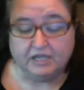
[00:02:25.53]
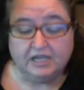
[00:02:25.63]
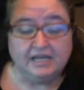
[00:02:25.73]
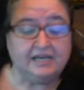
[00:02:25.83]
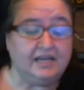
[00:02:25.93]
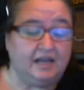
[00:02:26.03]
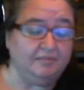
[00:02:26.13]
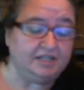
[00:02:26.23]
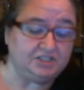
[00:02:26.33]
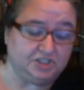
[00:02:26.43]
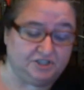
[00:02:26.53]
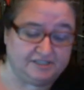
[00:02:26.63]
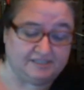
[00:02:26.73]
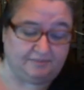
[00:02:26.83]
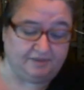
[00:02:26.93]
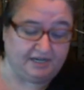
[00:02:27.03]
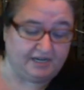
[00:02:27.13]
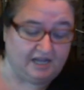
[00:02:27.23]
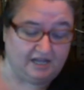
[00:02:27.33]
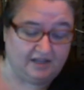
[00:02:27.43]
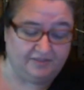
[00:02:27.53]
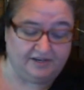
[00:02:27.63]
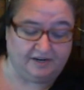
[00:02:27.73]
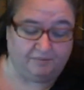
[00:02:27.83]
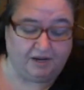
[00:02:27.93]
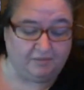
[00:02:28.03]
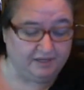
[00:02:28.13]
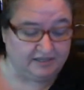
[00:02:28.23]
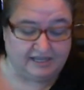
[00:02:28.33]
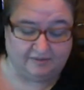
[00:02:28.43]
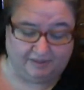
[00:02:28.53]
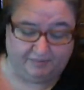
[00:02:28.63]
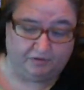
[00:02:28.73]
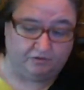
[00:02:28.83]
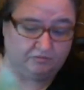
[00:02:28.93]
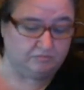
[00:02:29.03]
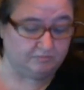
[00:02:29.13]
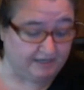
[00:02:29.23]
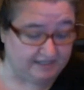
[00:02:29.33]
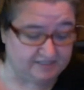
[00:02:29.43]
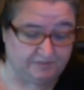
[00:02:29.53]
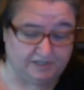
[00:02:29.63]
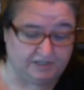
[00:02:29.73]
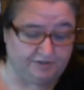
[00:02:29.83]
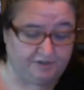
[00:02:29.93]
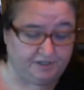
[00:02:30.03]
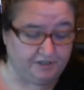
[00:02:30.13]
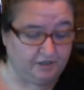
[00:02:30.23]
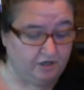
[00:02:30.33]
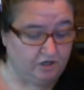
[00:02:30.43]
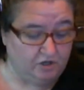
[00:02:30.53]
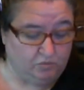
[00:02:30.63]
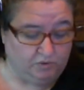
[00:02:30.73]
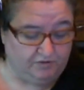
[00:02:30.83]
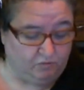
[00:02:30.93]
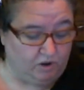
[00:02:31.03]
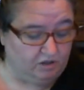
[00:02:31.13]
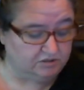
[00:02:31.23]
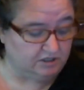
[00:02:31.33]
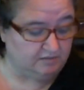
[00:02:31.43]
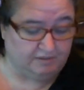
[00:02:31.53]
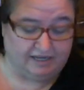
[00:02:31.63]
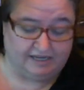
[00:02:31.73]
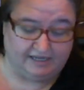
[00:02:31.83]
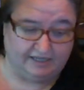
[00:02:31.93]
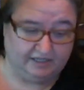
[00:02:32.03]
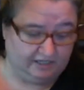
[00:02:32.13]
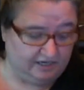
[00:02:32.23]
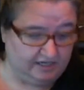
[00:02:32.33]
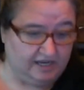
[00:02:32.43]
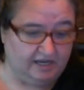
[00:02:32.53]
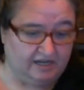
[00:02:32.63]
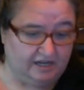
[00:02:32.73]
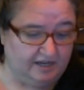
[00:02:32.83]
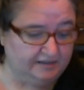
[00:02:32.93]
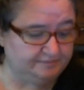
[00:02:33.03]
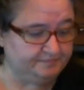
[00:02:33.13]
Now I'm going to show you something I got that probably a lot of people, my husband included, would have walked on by and not got.